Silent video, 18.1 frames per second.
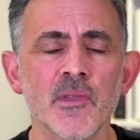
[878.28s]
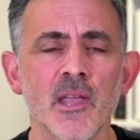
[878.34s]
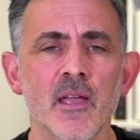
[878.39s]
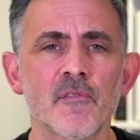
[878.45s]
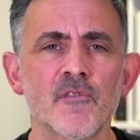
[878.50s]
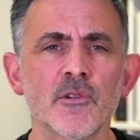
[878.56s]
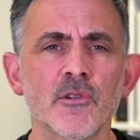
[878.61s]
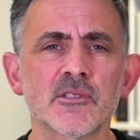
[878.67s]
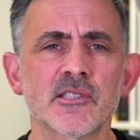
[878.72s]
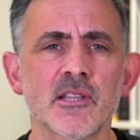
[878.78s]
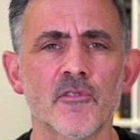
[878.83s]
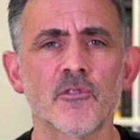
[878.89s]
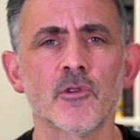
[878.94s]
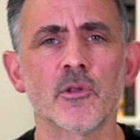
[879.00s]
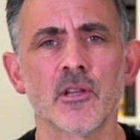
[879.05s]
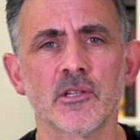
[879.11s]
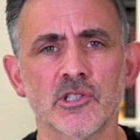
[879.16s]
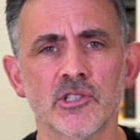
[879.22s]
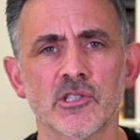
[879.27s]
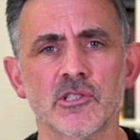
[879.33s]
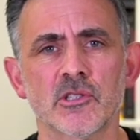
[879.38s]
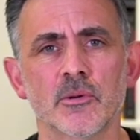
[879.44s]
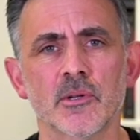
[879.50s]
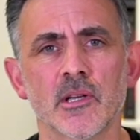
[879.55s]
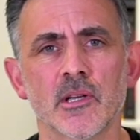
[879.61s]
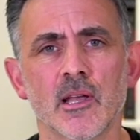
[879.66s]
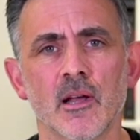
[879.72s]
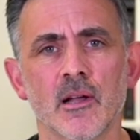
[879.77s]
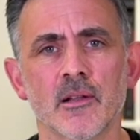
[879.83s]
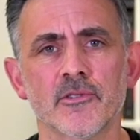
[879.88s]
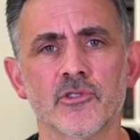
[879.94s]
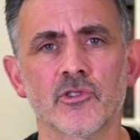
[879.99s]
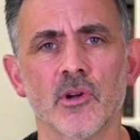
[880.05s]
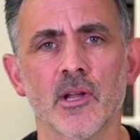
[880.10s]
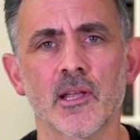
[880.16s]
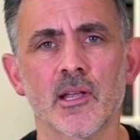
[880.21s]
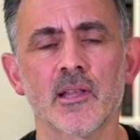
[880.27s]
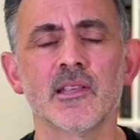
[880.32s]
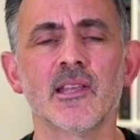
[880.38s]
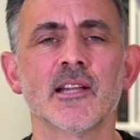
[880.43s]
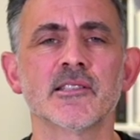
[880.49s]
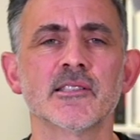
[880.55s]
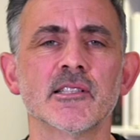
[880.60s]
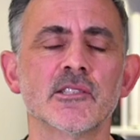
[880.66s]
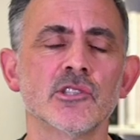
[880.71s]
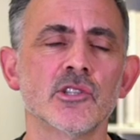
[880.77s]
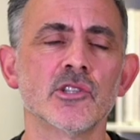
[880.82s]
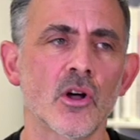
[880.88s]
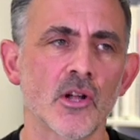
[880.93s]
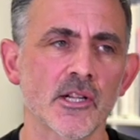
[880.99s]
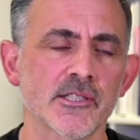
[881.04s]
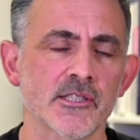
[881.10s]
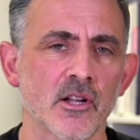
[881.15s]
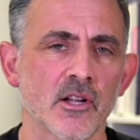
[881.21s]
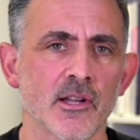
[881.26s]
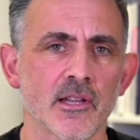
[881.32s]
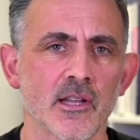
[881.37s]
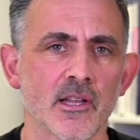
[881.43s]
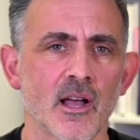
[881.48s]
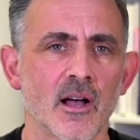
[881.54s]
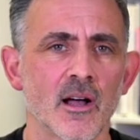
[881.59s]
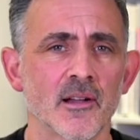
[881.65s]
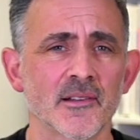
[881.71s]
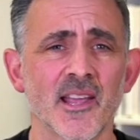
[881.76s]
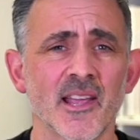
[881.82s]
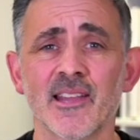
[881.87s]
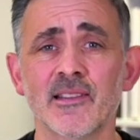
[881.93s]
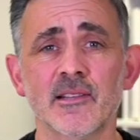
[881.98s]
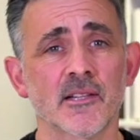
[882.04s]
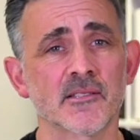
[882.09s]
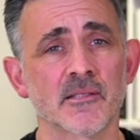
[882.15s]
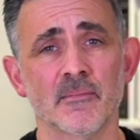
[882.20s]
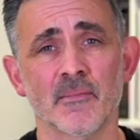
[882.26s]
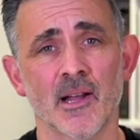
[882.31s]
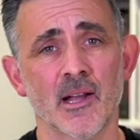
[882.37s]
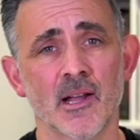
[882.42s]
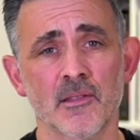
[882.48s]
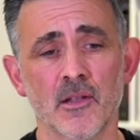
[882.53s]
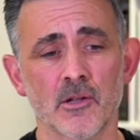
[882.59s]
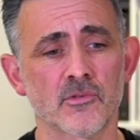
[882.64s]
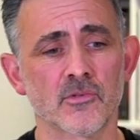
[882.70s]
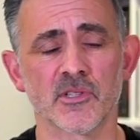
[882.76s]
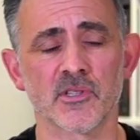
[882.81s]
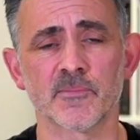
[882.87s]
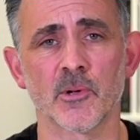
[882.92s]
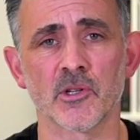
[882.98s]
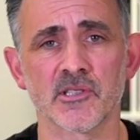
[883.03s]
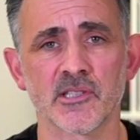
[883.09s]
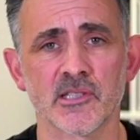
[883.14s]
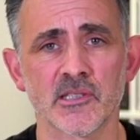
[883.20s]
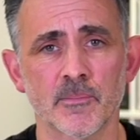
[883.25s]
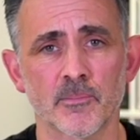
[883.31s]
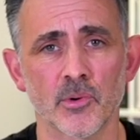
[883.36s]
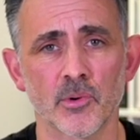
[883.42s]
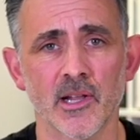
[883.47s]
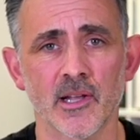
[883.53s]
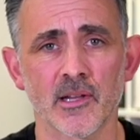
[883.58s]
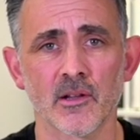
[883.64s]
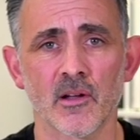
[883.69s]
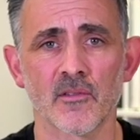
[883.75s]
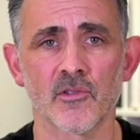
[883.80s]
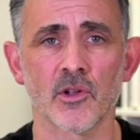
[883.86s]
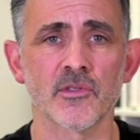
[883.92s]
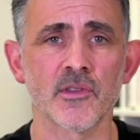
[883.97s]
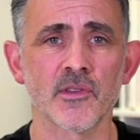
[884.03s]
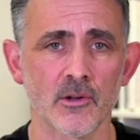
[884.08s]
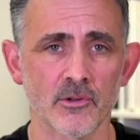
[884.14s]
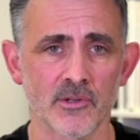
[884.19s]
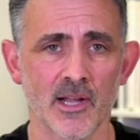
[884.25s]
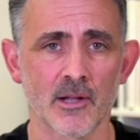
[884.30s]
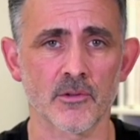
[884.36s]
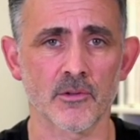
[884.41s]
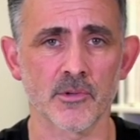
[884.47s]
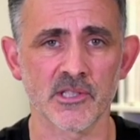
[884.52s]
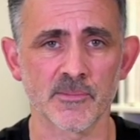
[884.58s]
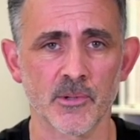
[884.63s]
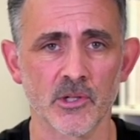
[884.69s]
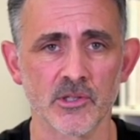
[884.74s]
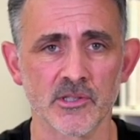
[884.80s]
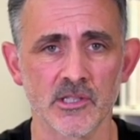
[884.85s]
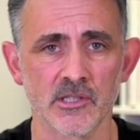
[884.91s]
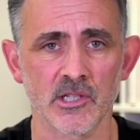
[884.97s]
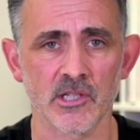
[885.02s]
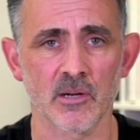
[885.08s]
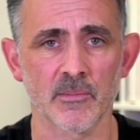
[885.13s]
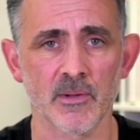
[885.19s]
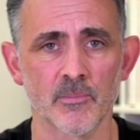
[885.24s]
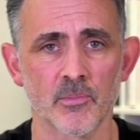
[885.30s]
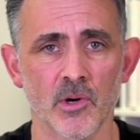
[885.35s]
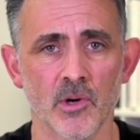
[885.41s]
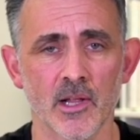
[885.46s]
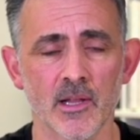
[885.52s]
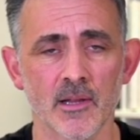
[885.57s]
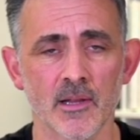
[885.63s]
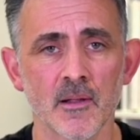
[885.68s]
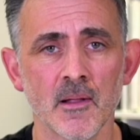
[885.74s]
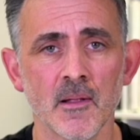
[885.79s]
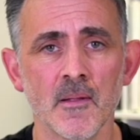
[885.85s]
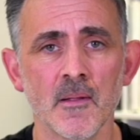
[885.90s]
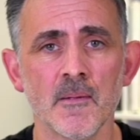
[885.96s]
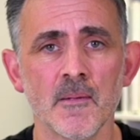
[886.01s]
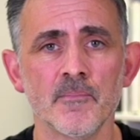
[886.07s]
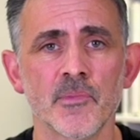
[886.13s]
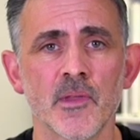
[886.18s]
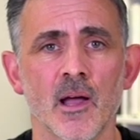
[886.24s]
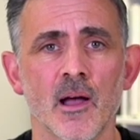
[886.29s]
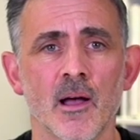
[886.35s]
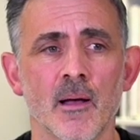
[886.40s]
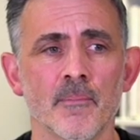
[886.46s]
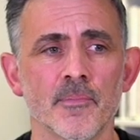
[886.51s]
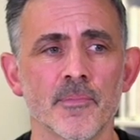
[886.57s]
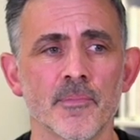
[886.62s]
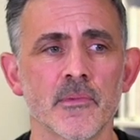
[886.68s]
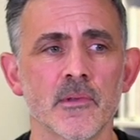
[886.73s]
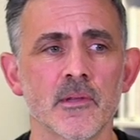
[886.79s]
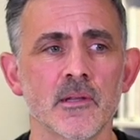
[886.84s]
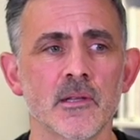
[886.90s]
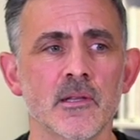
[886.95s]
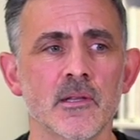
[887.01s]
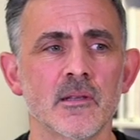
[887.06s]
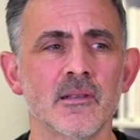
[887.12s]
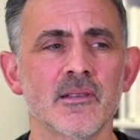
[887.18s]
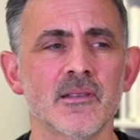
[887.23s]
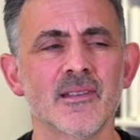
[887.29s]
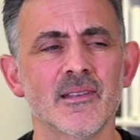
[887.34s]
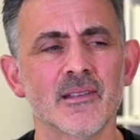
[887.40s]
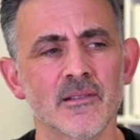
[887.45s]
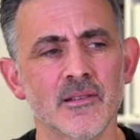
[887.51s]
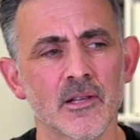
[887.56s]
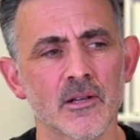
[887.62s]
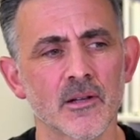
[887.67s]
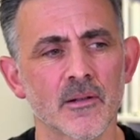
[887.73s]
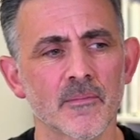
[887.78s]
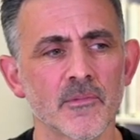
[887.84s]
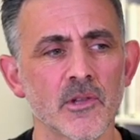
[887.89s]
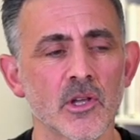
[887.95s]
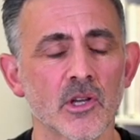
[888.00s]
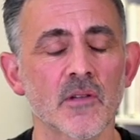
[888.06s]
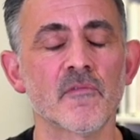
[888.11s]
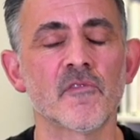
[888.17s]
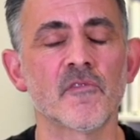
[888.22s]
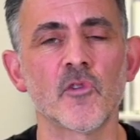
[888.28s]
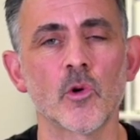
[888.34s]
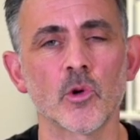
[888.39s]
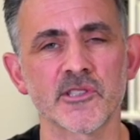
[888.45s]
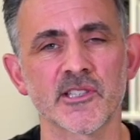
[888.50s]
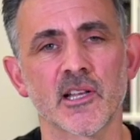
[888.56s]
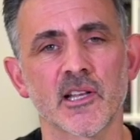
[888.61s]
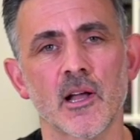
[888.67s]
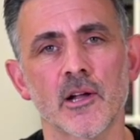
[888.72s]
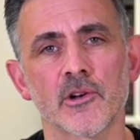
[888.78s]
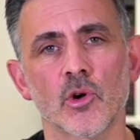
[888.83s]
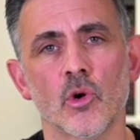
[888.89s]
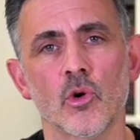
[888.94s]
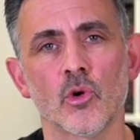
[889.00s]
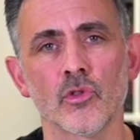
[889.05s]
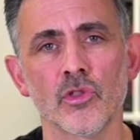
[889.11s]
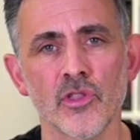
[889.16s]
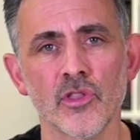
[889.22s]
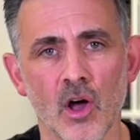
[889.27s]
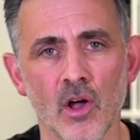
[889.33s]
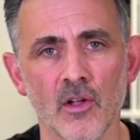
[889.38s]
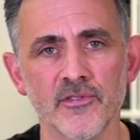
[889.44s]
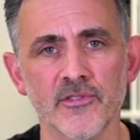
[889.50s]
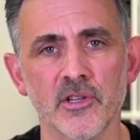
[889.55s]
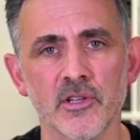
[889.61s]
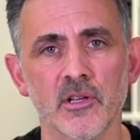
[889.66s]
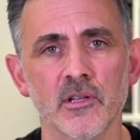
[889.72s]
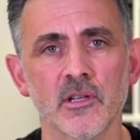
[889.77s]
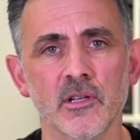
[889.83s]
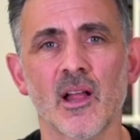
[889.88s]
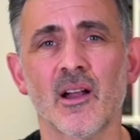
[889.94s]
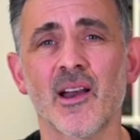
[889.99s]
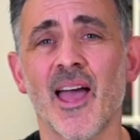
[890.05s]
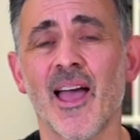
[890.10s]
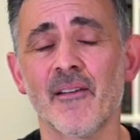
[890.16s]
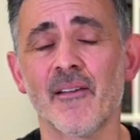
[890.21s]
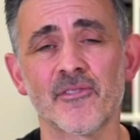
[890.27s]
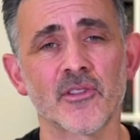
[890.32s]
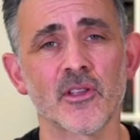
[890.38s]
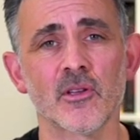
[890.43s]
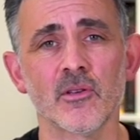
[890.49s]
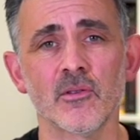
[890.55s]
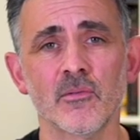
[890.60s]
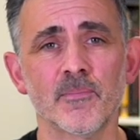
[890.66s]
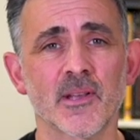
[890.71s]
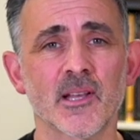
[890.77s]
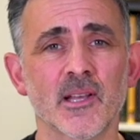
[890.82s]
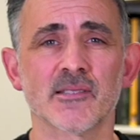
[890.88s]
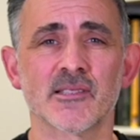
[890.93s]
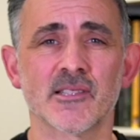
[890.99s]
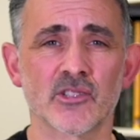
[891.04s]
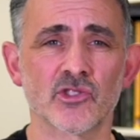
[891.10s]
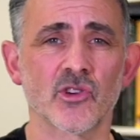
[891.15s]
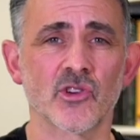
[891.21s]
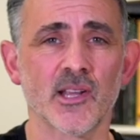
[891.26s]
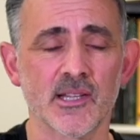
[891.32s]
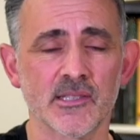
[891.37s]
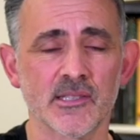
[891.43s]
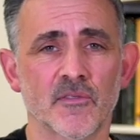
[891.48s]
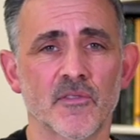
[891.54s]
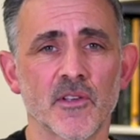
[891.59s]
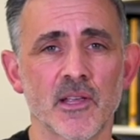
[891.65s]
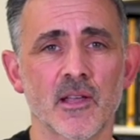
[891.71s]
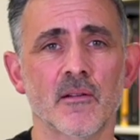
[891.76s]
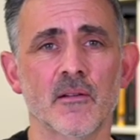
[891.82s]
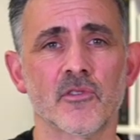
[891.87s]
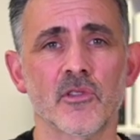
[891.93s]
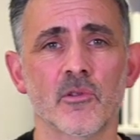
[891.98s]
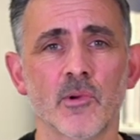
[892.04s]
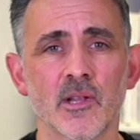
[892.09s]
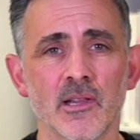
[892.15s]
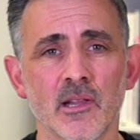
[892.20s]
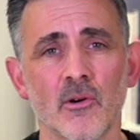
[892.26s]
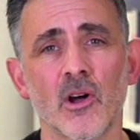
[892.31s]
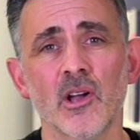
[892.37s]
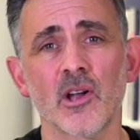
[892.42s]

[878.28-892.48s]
It feels different than just doing a card trick. Yes, it's not a signed card. It doesn't matter. Those responses are brilliant. I've got no doubt the responses are going to be brilliant. You can force the card or not. You don't have to, because the trick is the thing going through the window.